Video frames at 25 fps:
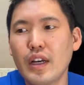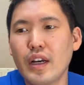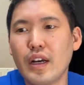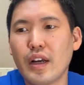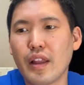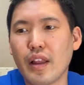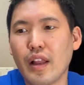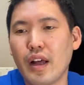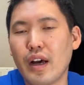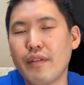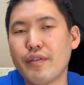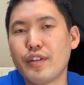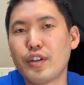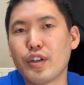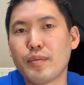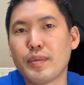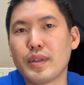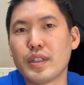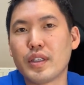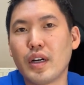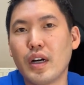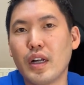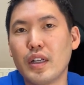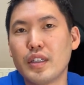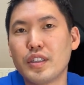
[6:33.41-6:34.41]
A lot of
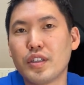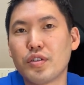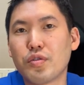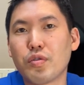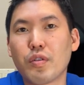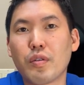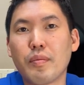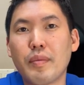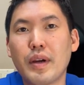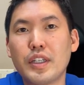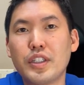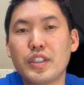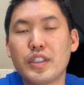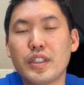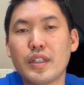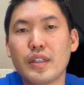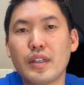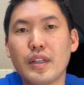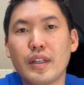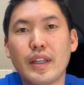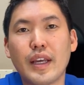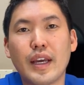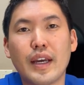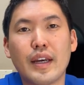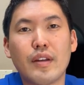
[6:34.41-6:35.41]
dermatologists will
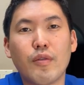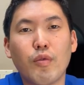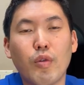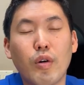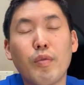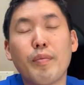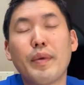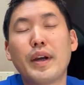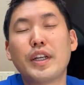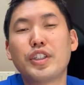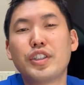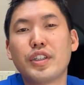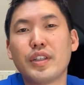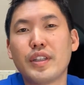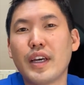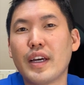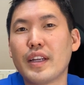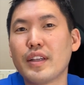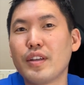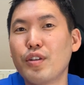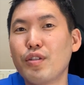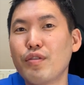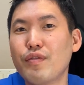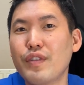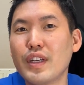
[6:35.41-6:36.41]
mention that, will mention that
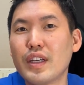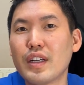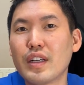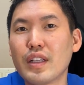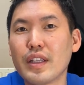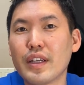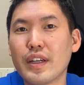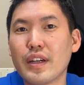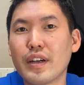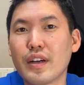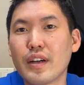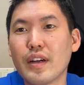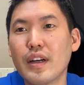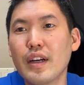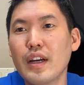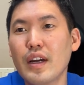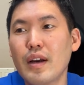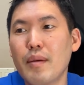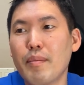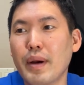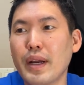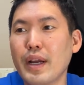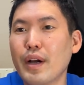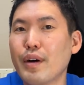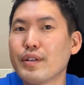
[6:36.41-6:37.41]
U V Clear
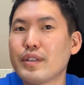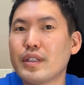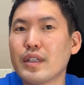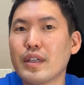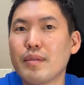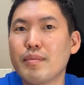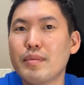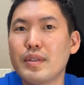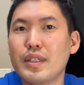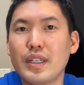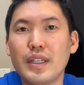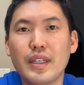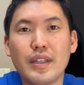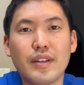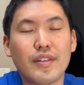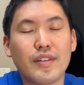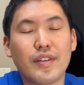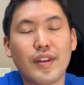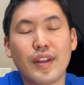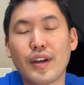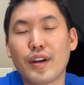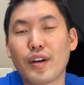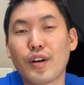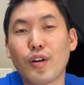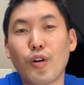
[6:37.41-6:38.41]
by Elta M D is
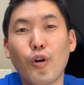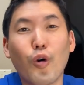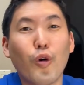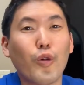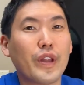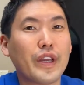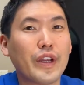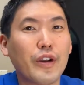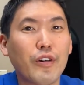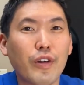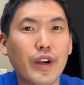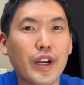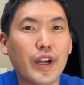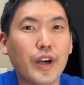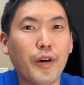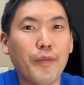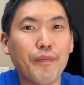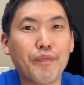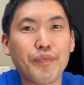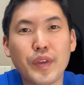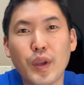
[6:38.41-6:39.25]
their holy grail.